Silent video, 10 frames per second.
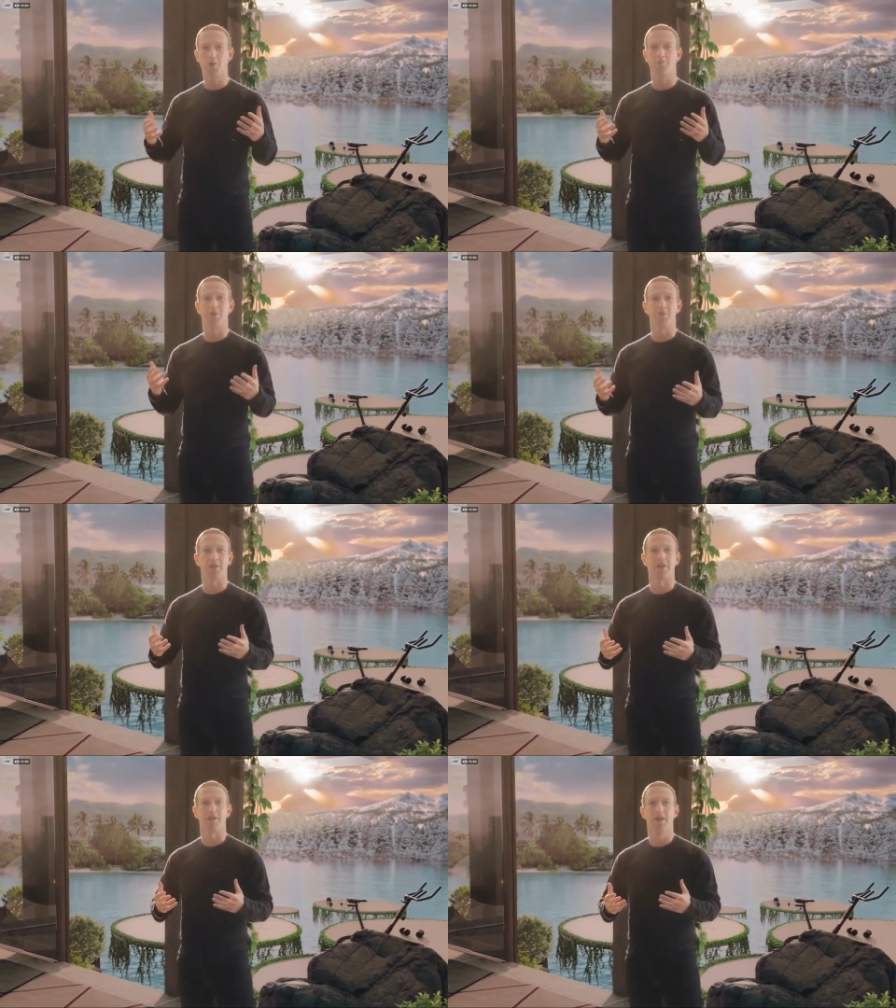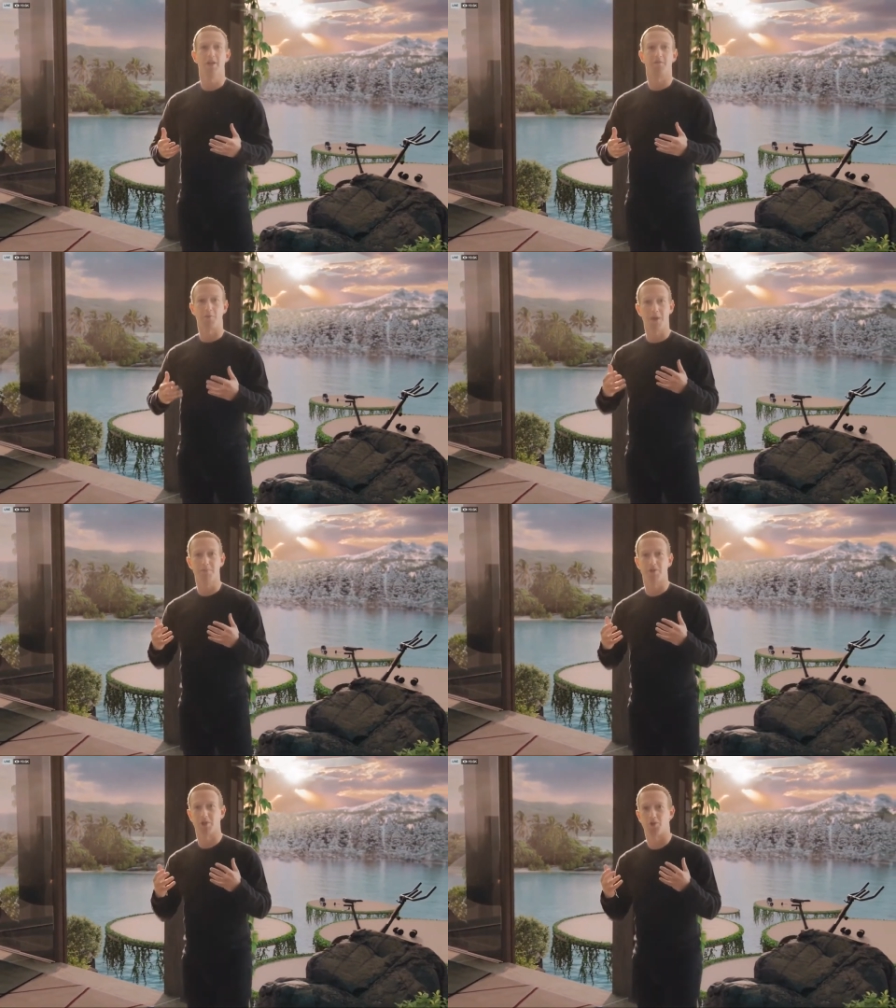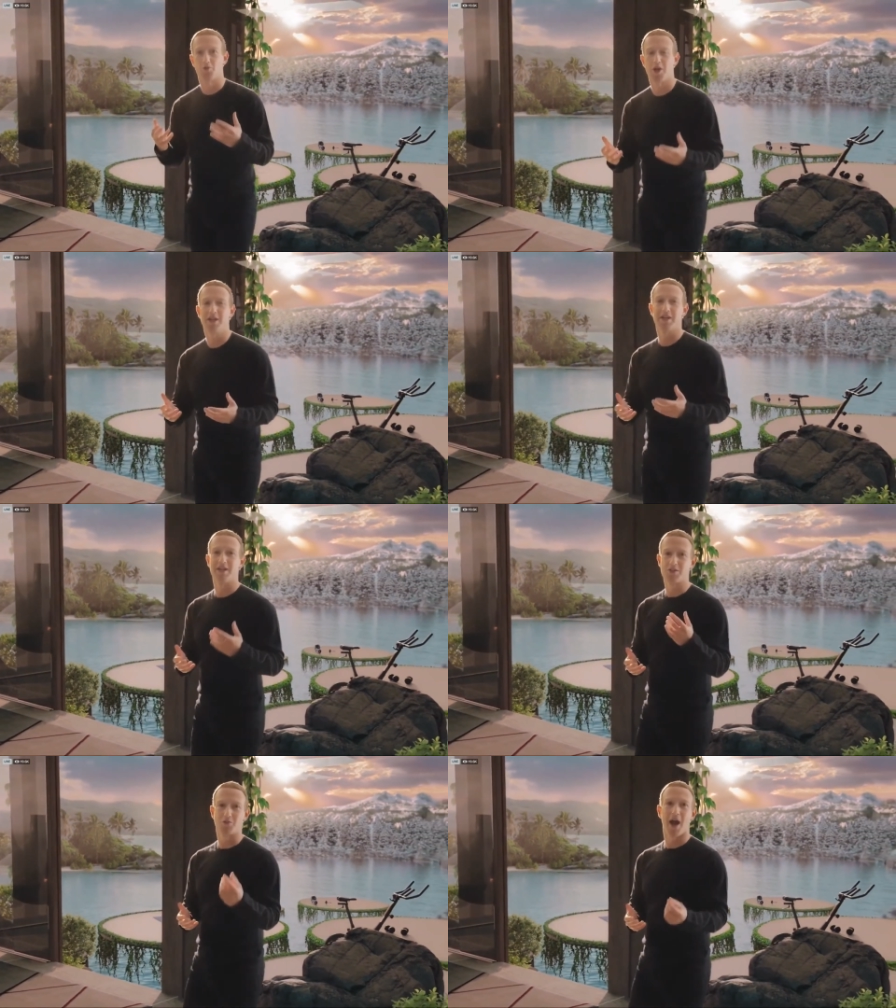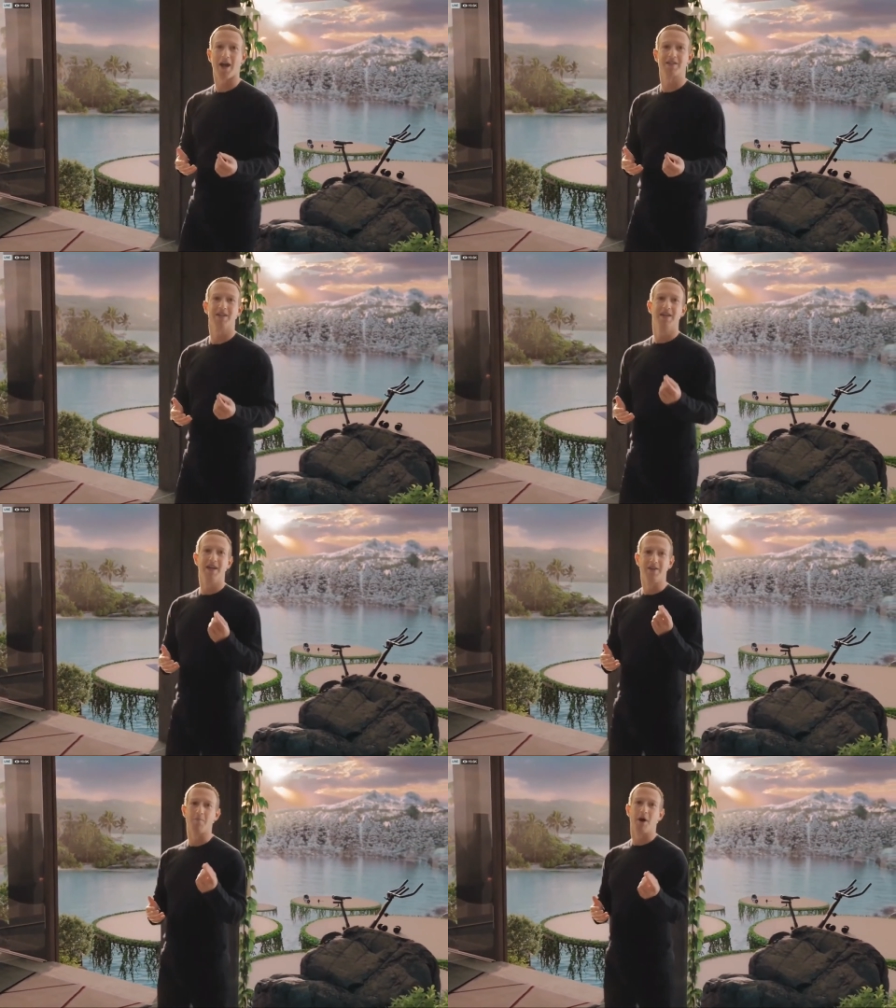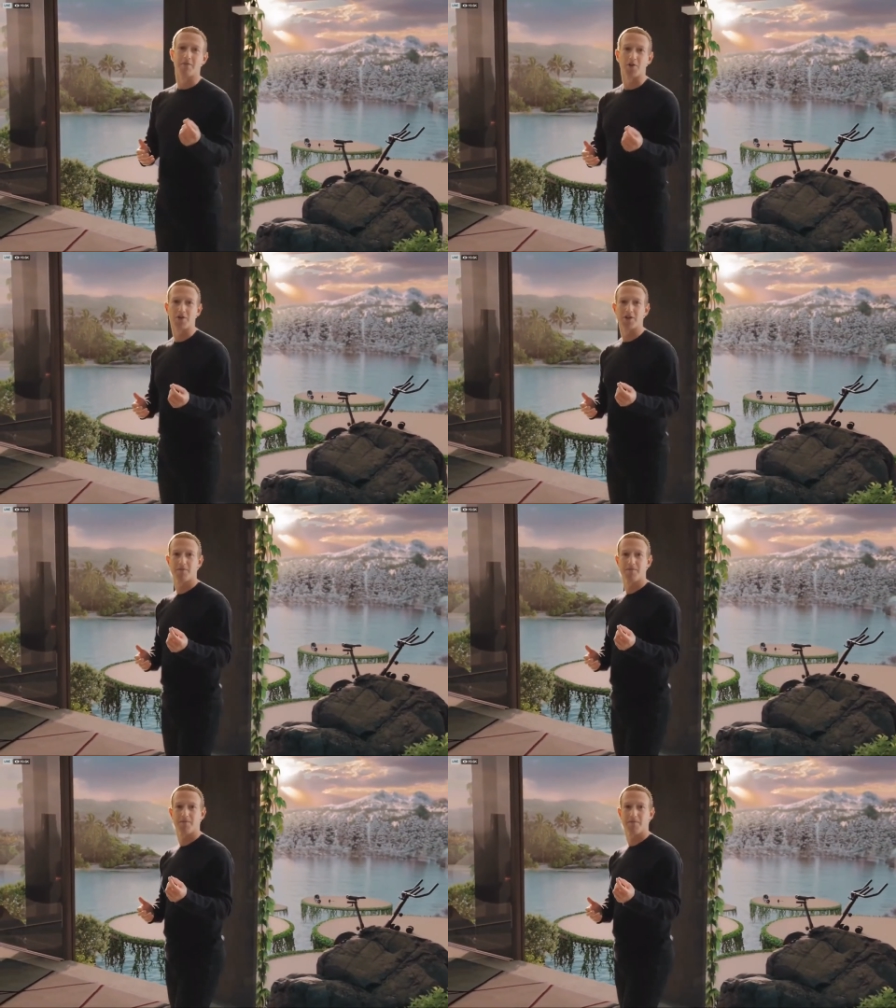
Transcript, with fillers: that we're building for people to create and interact in the metaverse.